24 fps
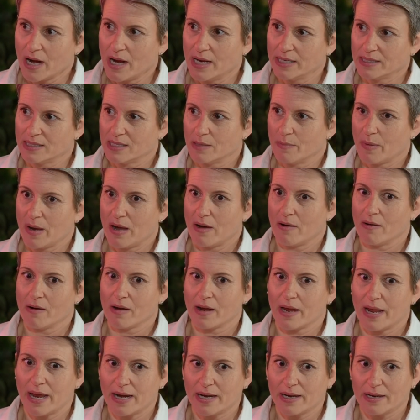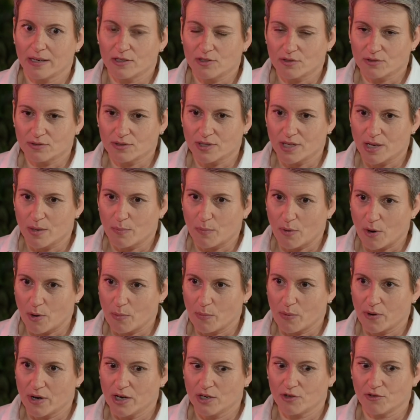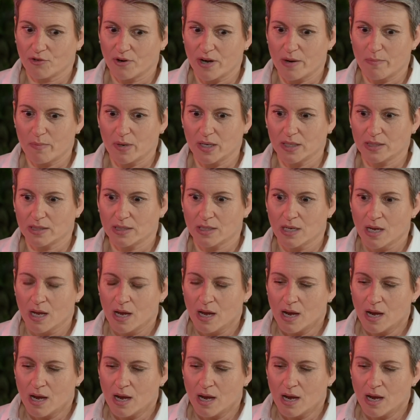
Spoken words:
it's about getting dogs the appropriate treatment,